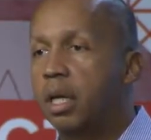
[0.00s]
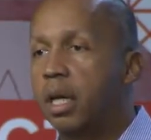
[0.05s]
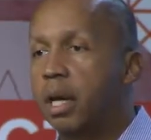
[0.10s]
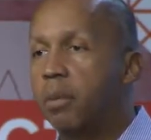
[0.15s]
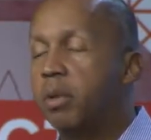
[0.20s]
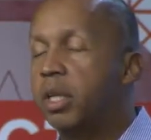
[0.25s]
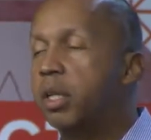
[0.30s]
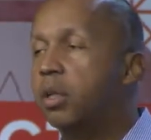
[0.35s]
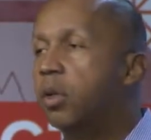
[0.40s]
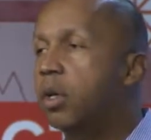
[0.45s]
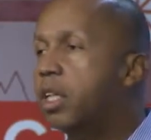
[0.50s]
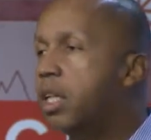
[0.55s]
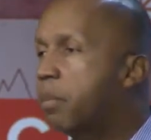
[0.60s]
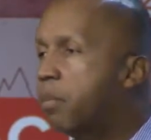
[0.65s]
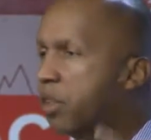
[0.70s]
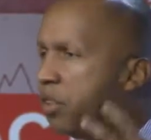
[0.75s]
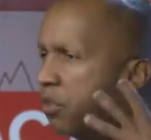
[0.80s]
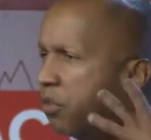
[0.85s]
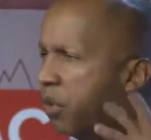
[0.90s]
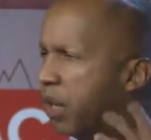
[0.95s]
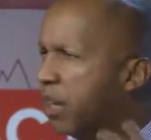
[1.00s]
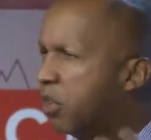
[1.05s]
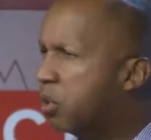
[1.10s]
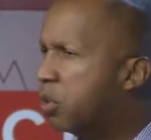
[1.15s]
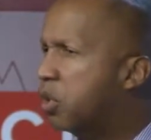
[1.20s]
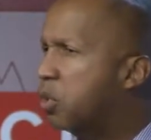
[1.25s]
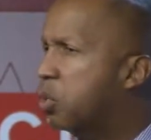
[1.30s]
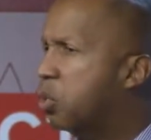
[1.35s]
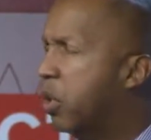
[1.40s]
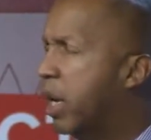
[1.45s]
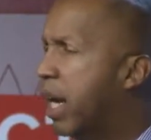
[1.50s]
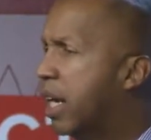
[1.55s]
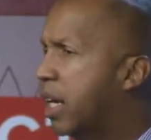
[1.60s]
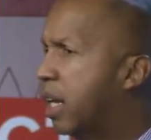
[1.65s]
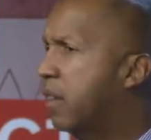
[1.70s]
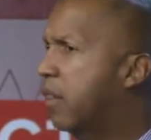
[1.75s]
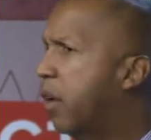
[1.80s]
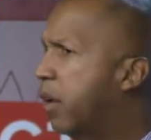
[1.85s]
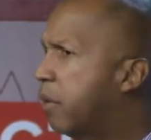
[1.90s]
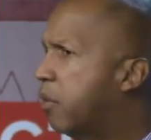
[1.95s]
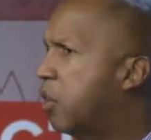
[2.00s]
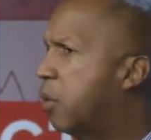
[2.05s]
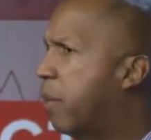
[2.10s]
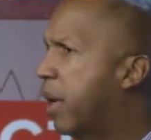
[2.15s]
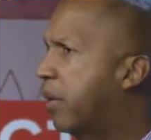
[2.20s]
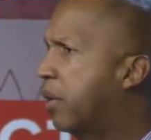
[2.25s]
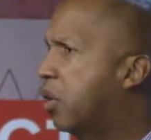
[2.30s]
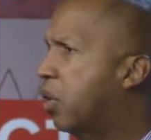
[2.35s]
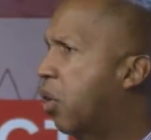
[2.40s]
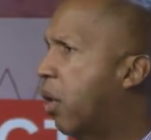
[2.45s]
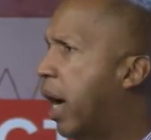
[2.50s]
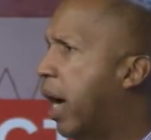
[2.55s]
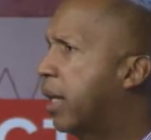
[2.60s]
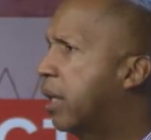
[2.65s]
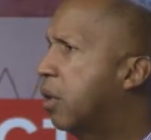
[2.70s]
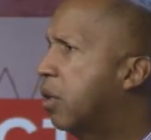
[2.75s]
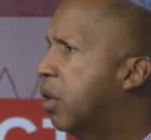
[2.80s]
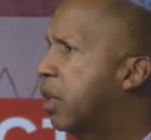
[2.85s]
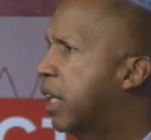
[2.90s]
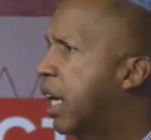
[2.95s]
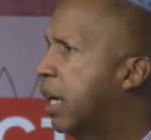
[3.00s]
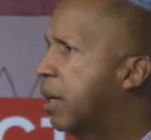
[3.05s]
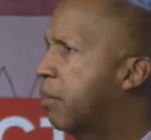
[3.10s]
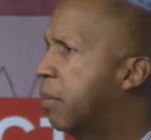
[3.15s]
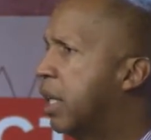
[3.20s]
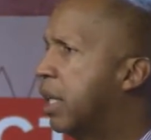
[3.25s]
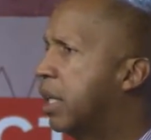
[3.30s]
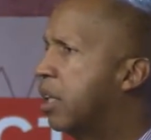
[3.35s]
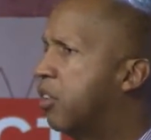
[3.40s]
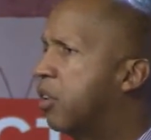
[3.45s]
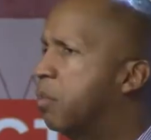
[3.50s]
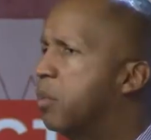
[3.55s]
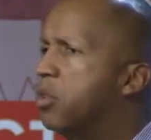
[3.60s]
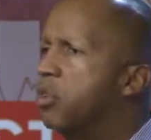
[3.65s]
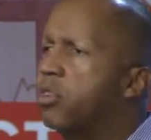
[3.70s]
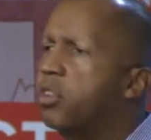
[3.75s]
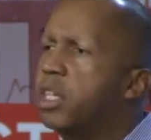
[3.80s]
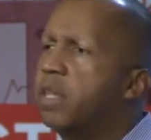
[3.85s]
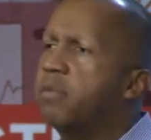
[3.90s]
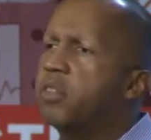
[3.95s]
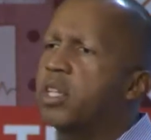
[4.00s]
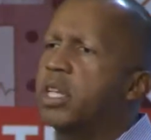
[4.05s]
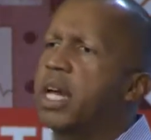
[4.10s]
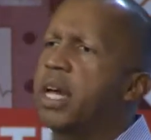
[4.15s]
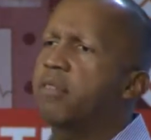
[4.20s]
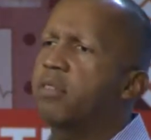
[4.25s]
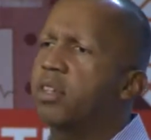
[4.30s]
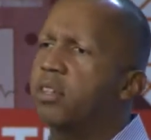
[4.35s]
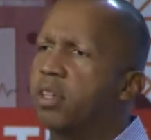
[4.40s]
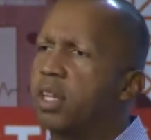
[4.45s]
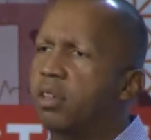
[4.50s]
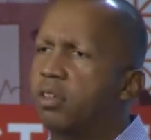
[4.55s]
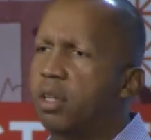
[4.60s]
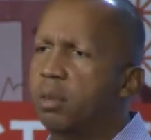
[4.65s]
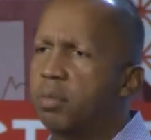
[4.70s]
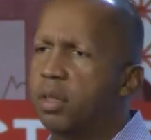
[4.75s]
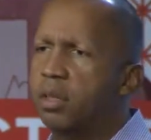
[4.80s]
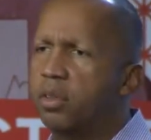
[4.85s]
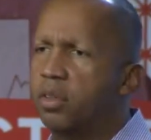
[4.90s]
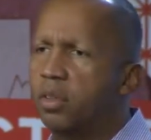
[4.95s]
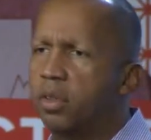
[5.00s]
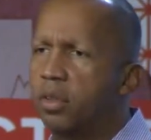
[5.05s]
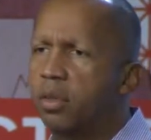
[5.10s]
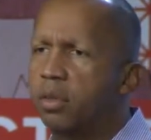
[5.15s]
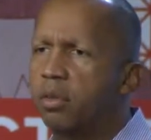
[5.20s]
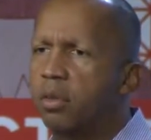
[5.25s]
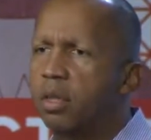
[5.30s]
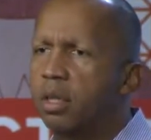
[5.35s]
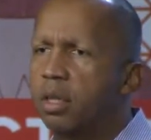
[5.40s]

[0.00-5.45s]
And when he looked up, his face was red. I thought he was about to cry, and he looked at me, and he said, "Mr. Stevenson, I have to say something to you."